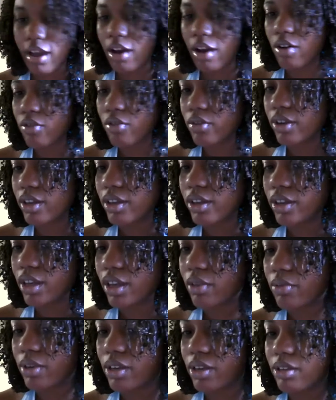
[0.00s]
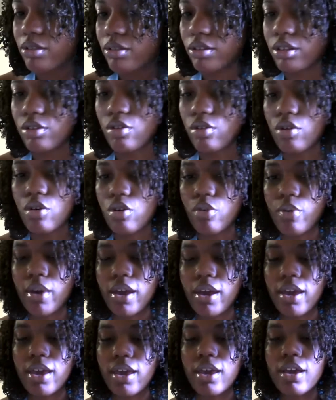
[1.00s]
out and they would easily go
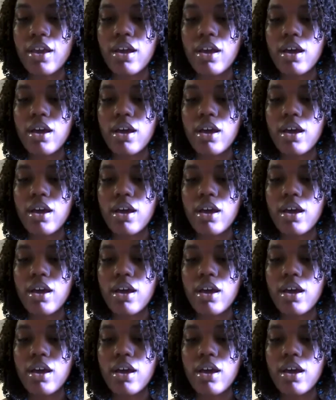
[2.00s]
away.